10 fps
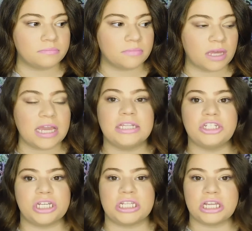He's
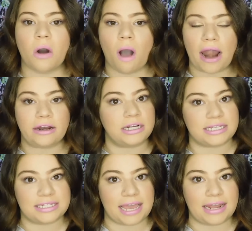just so
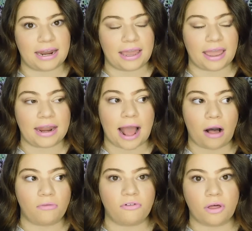understanding and
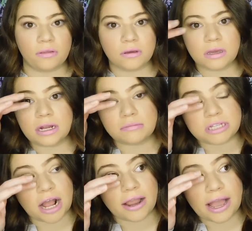helpful. And I'm
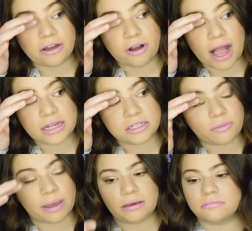sorry I cried, so
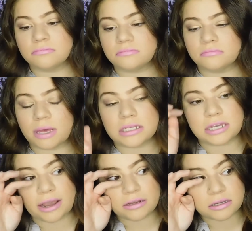my
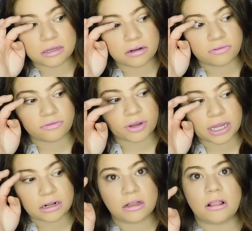mascara is a little
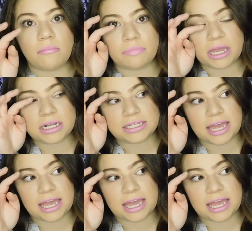friggin' clumpy and it's